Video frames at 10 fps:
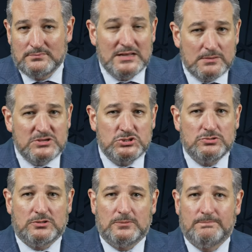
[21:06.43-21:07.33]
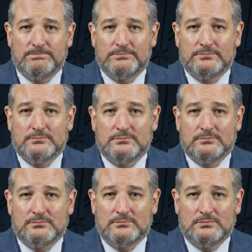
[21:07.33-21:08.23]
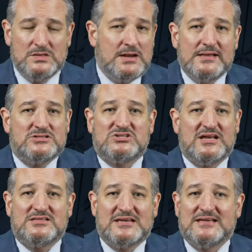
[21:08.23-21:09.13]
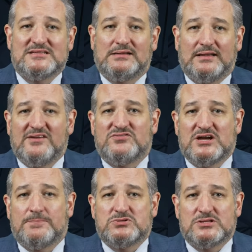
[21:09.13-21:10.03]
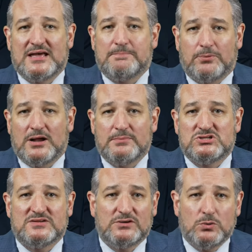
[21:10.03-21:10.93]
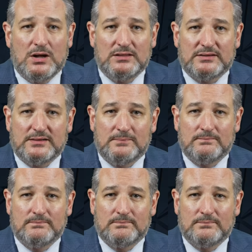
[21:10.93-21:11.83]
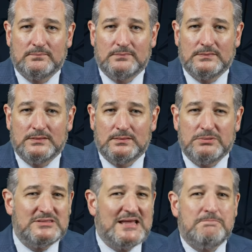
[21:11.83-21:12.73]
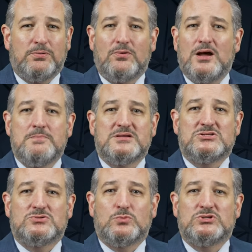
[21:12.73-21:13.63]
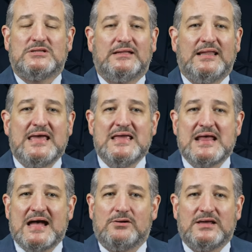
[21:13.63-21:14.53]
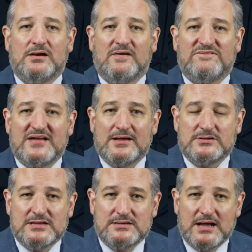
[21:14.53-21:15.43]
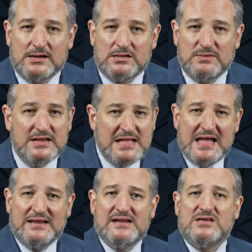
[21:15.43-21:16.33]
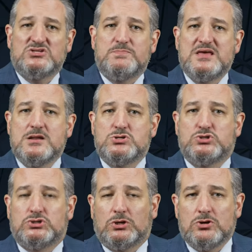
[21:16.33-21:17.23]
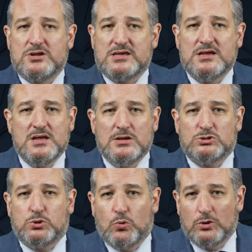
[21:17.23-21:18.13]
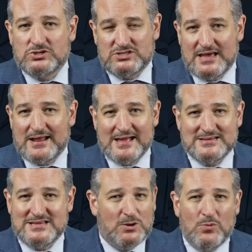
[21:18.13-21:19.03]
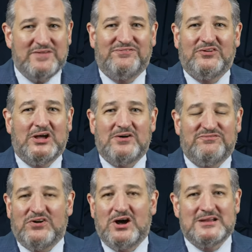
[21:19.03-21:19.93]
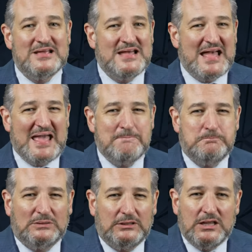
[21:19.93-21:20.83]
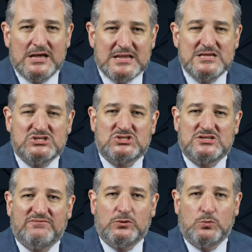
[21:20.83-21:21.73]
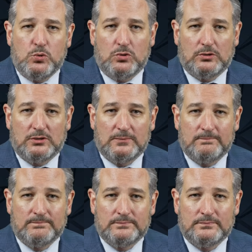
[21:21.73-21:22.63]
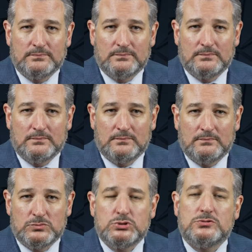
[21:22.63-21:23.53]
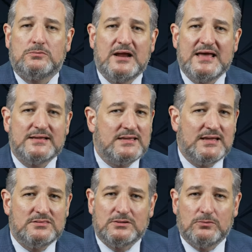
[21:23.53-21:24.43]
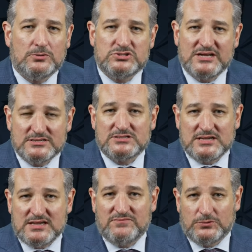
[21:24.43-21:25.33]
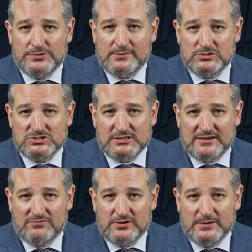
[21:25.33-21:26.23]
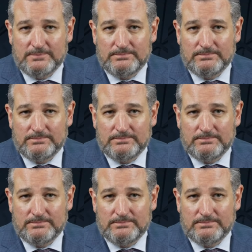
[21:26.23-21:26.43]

Now, to be sure, the United States hasn't lived up to that promise of equality. But that promise was laid out in our founding document, and it has been a journey towards that ideal. We fought, fought a bloody civil war to eradicate the grotesque evil that was slavery.